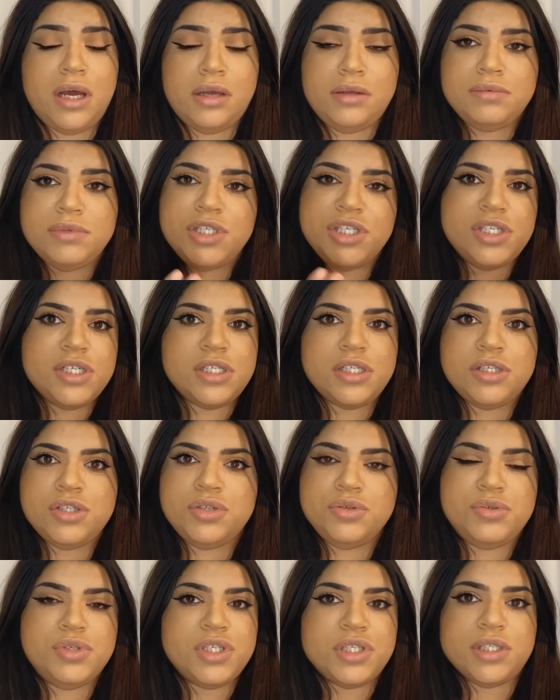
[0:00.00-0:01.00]
She doesn't do
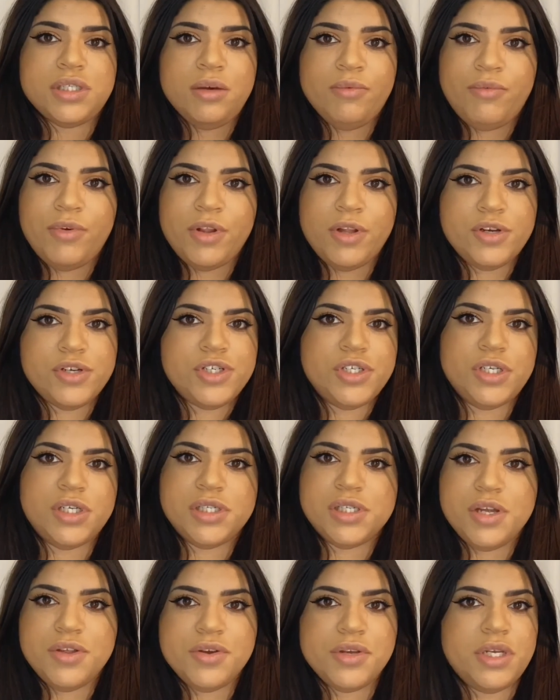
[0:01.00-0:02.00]
just lip fillers, she does
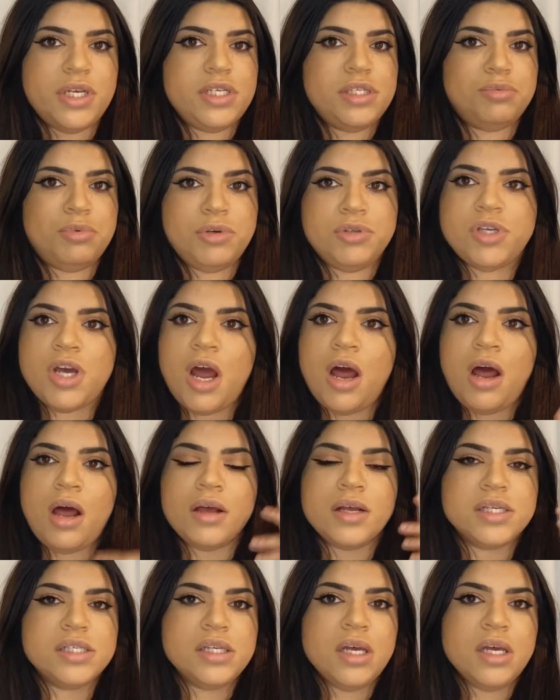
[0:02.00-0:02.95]
other things, Botox,